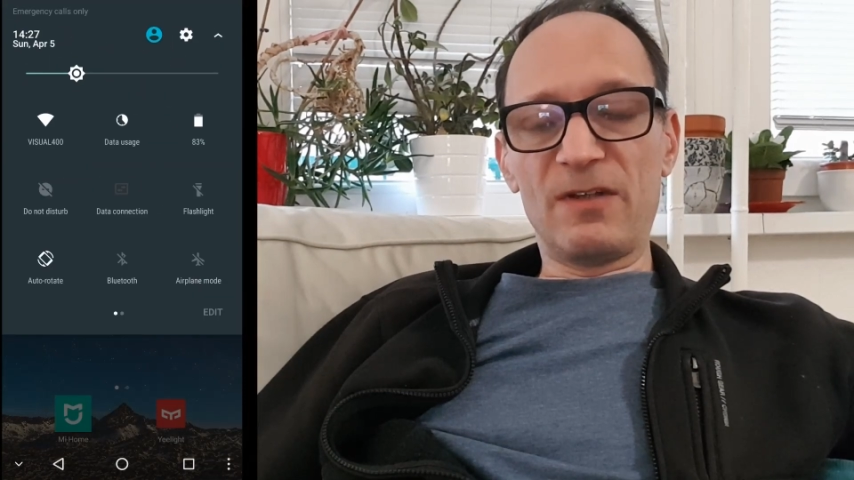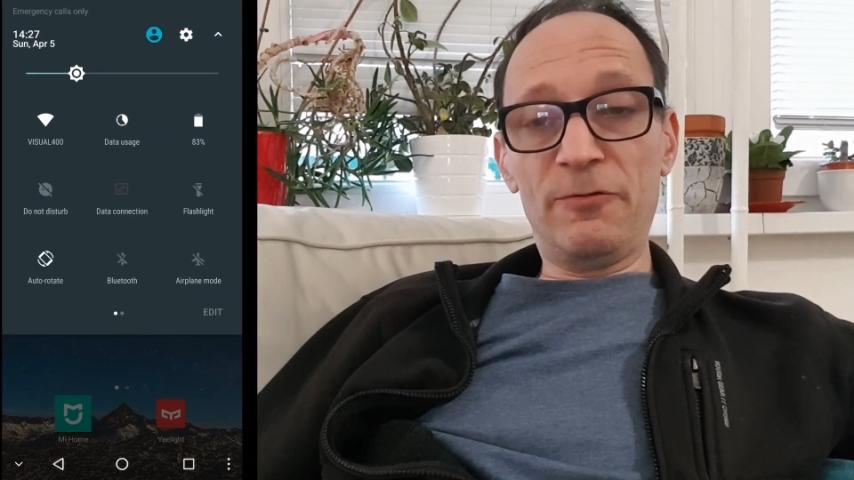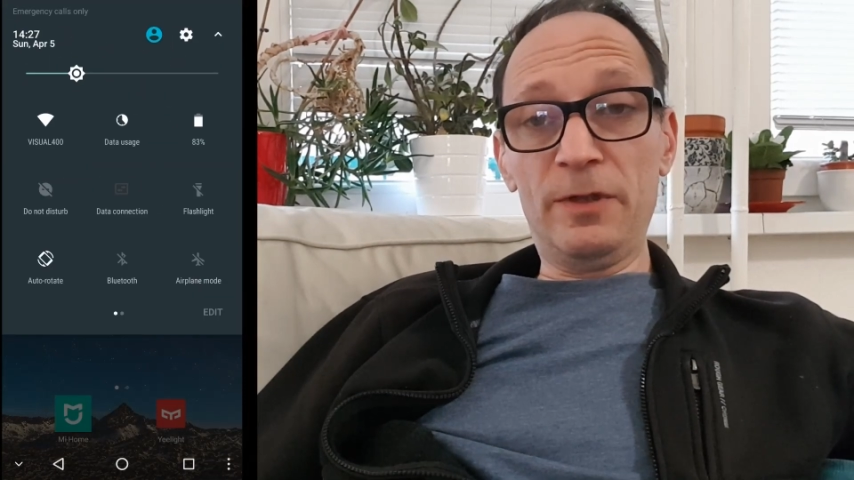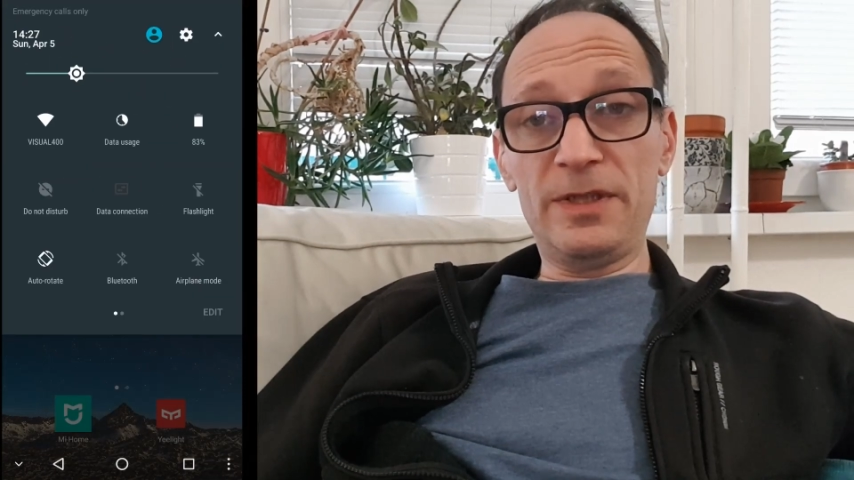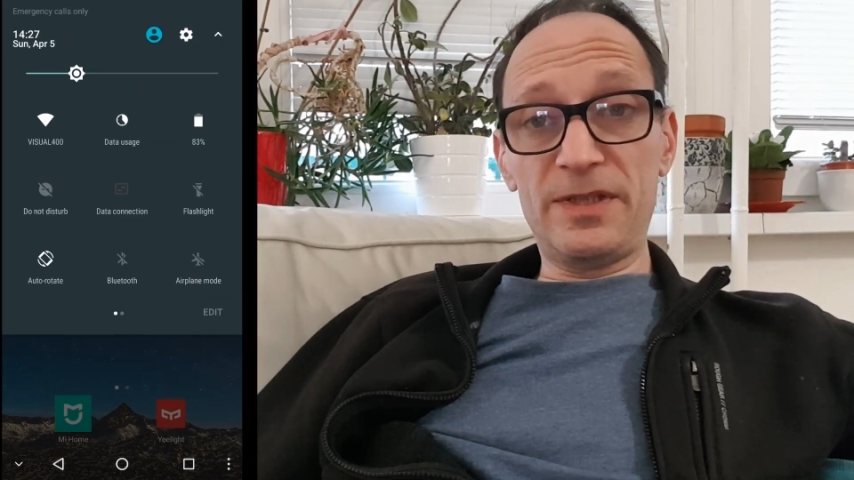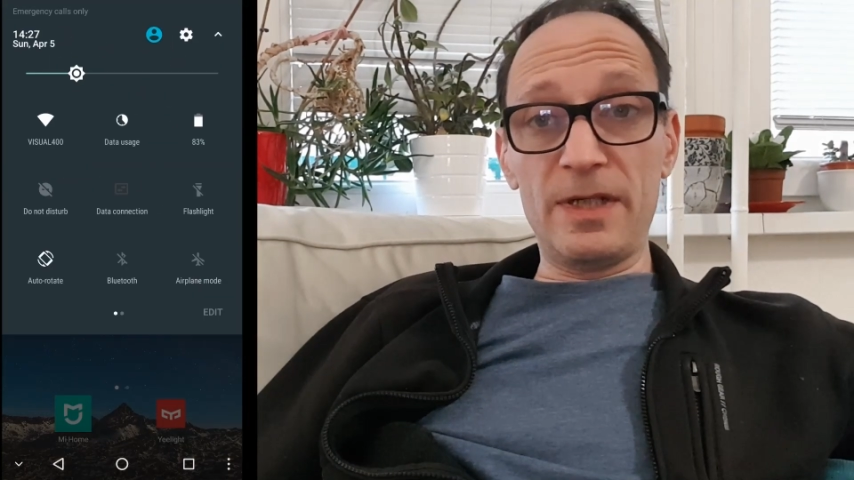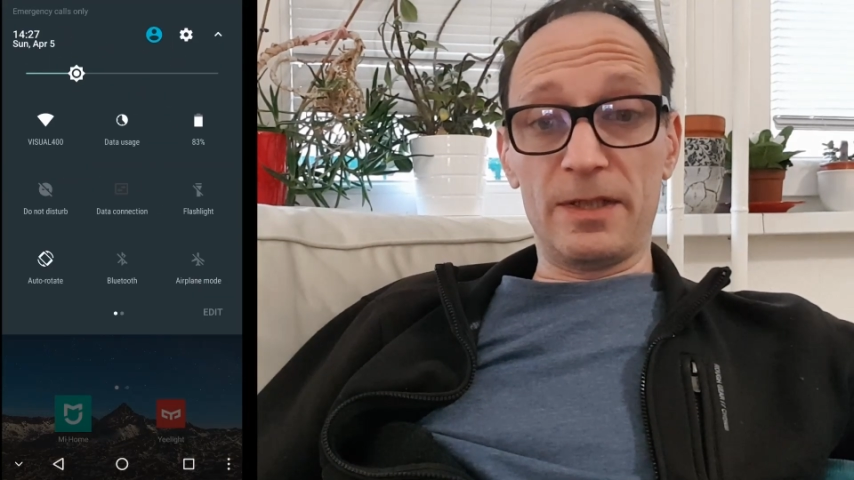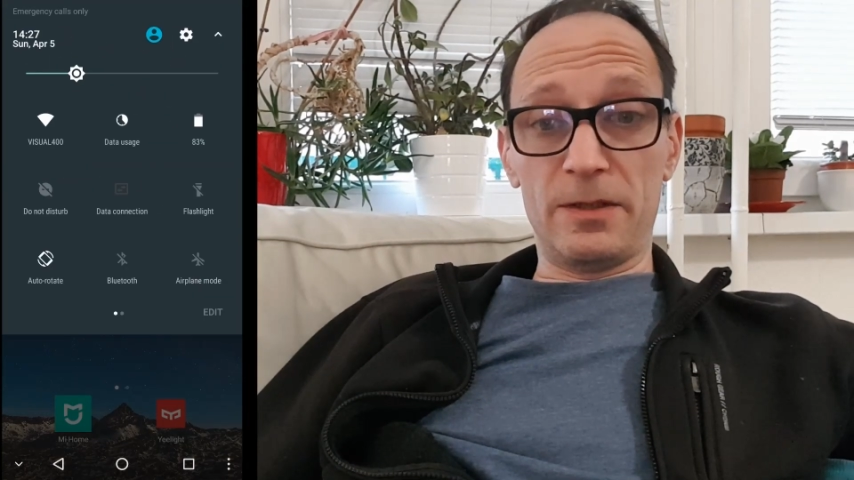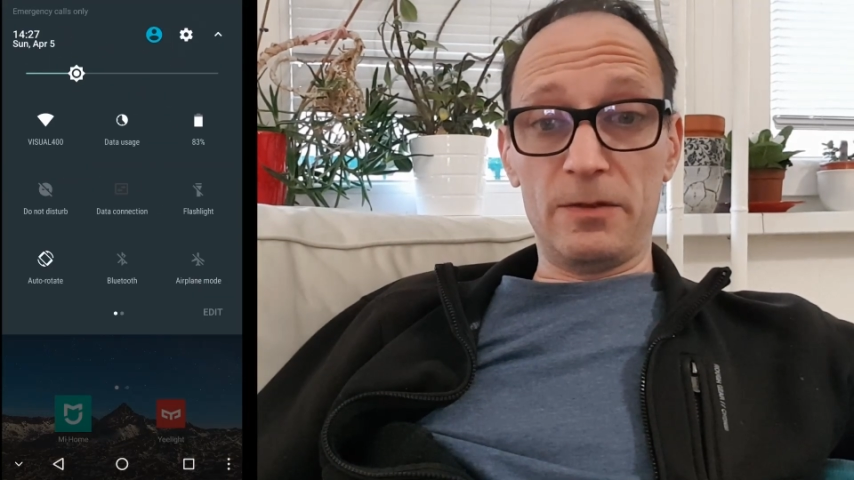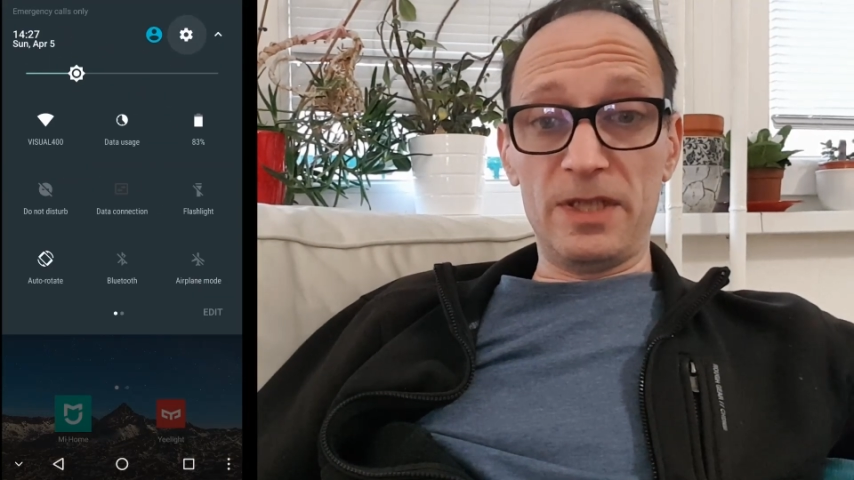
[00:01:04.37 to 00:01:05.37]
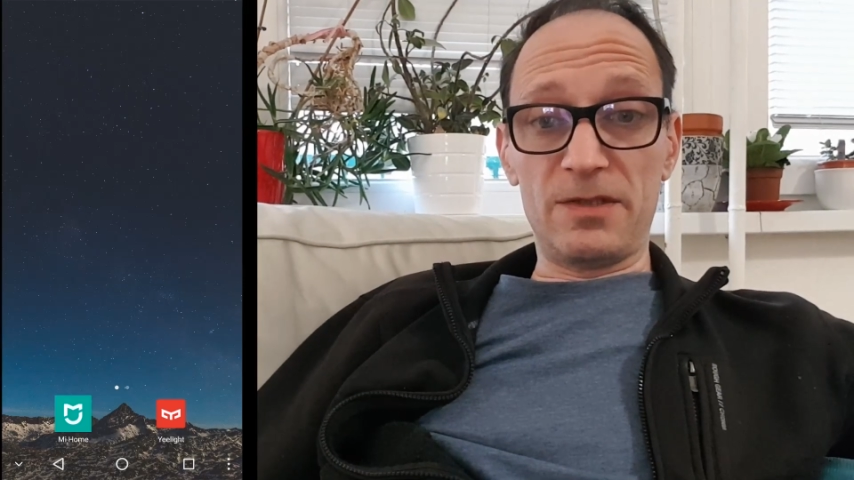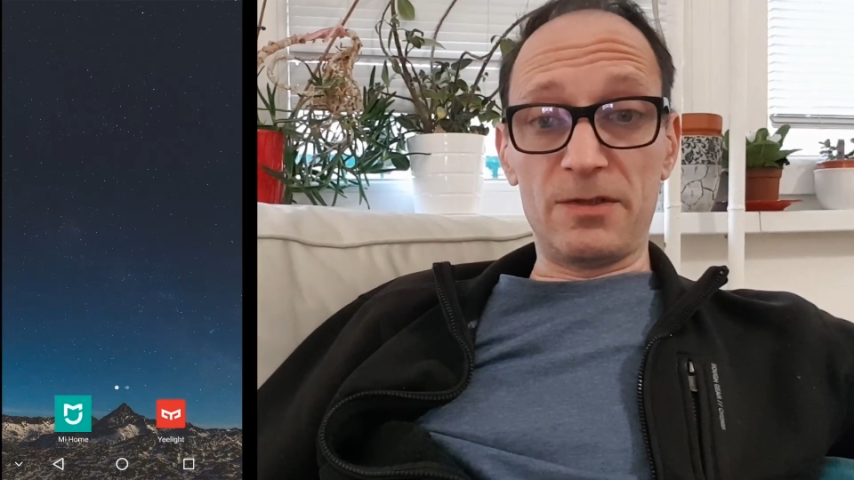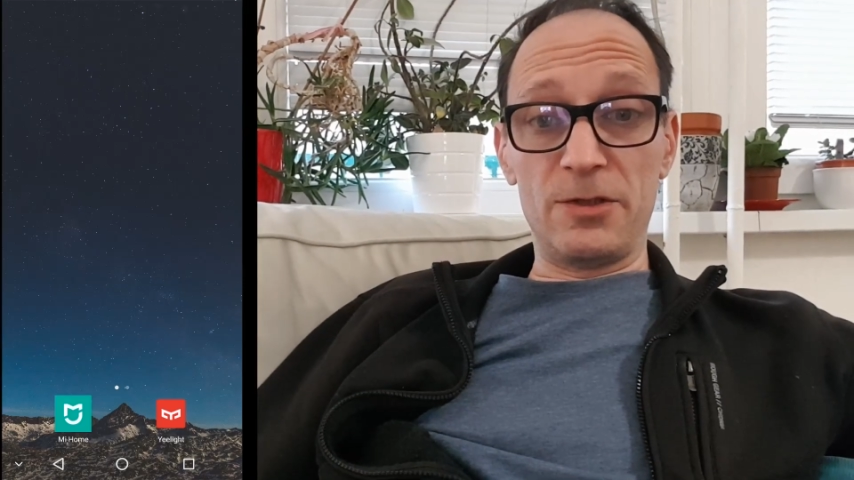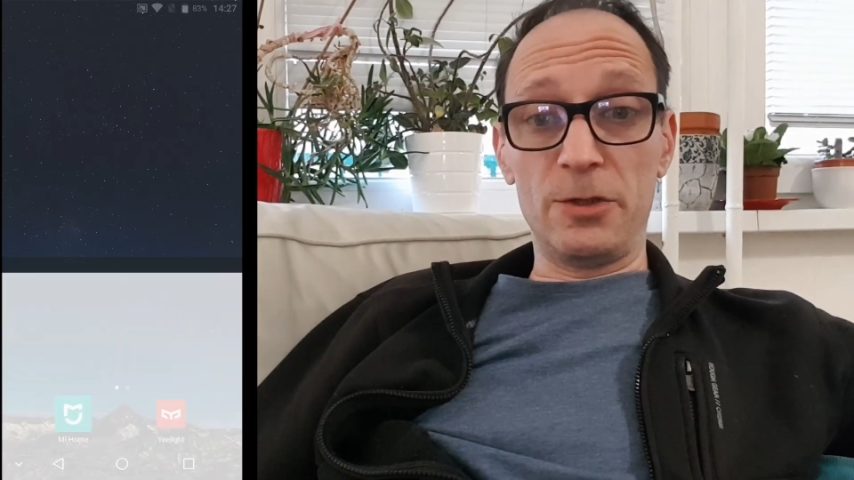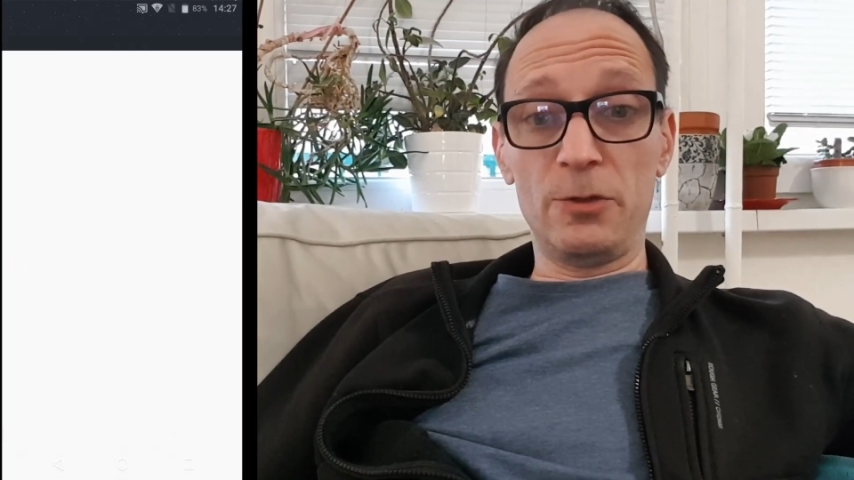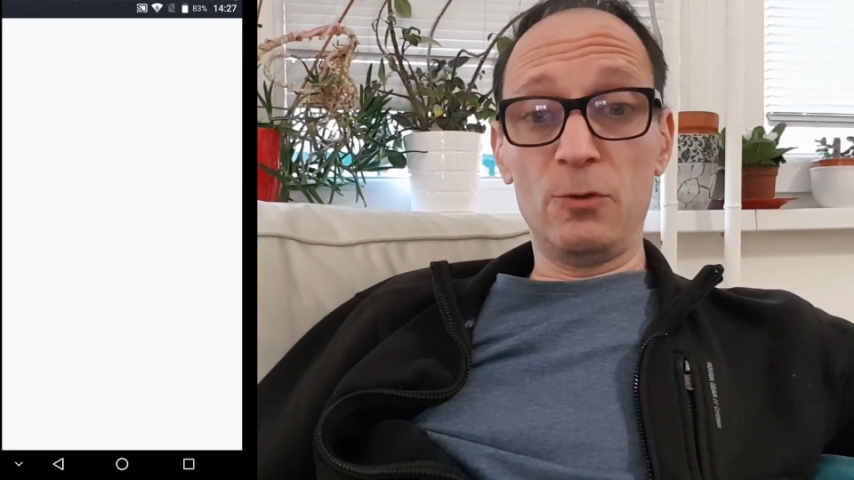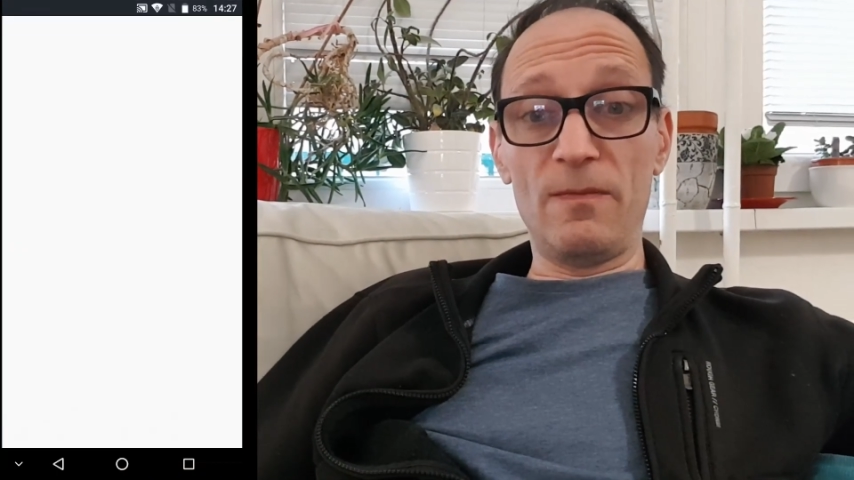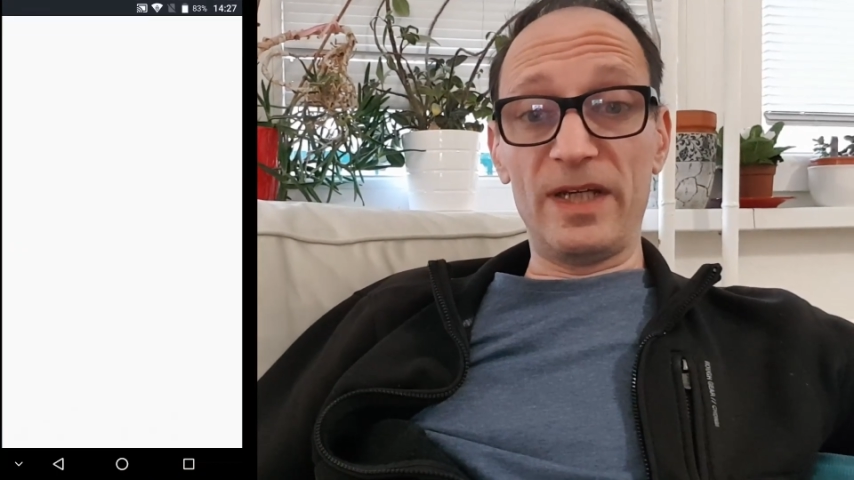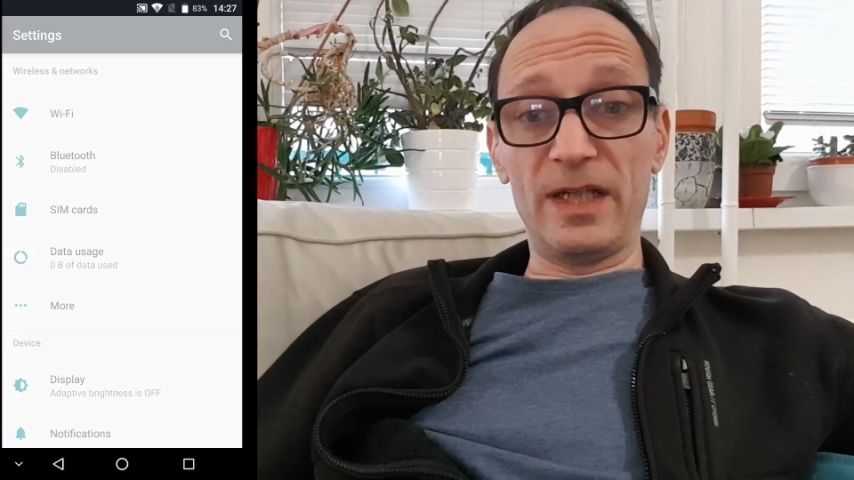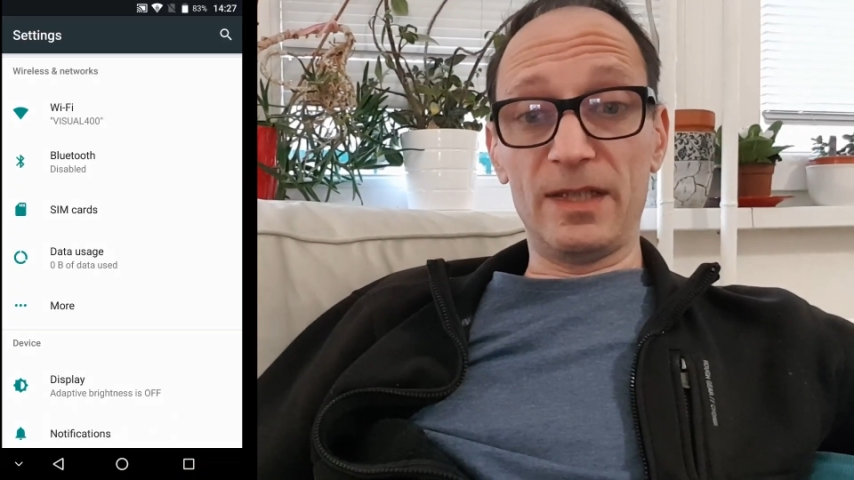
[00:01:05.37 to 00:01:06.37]
first thing you need to do
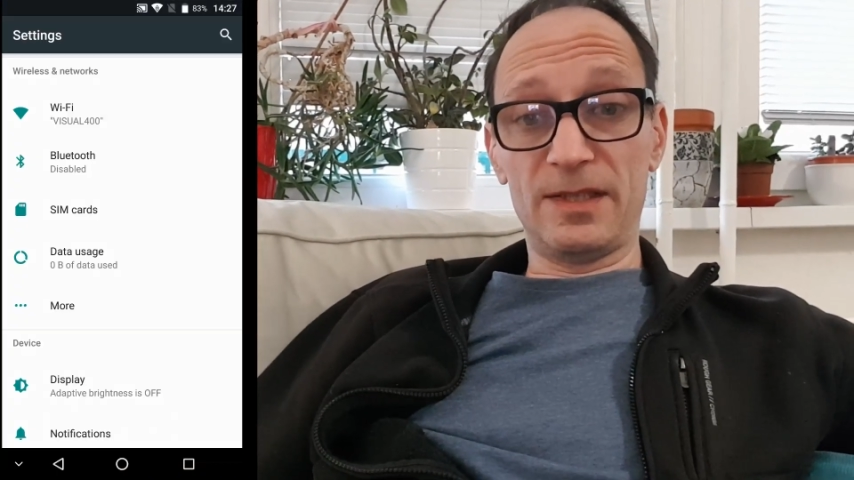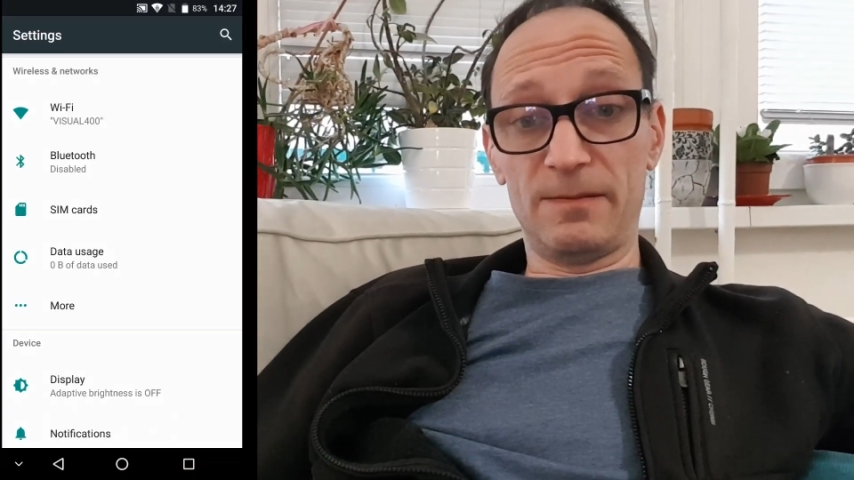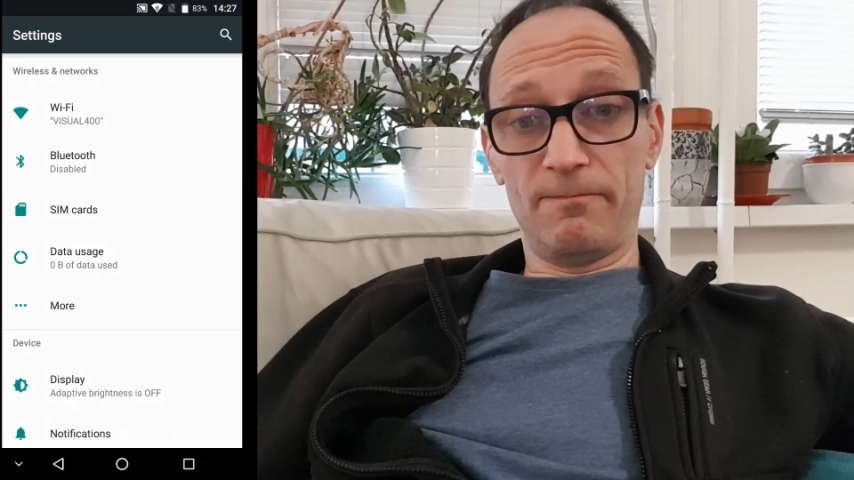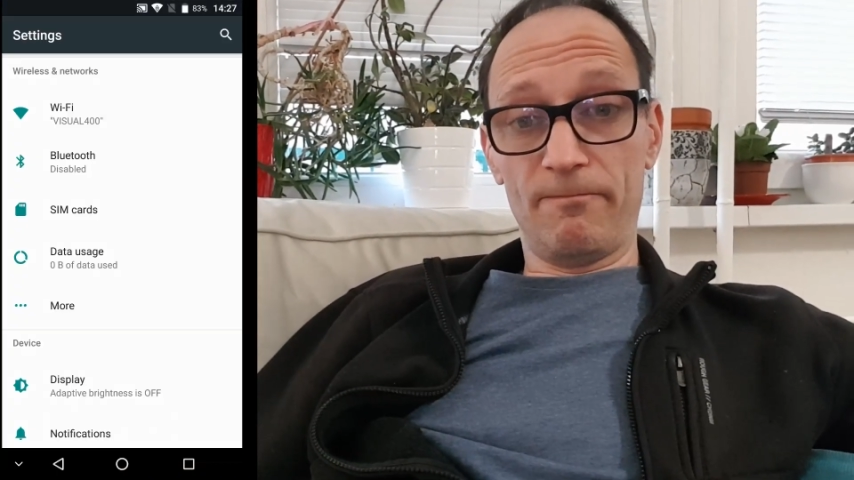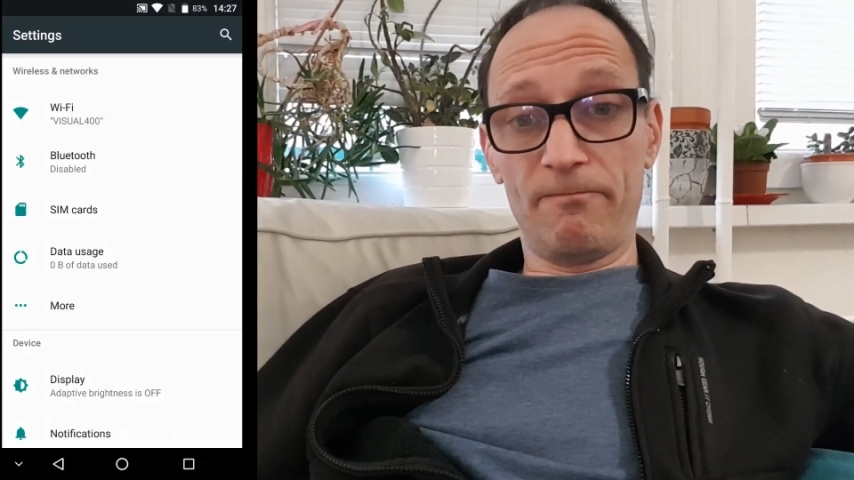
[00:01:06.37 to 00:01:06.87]
is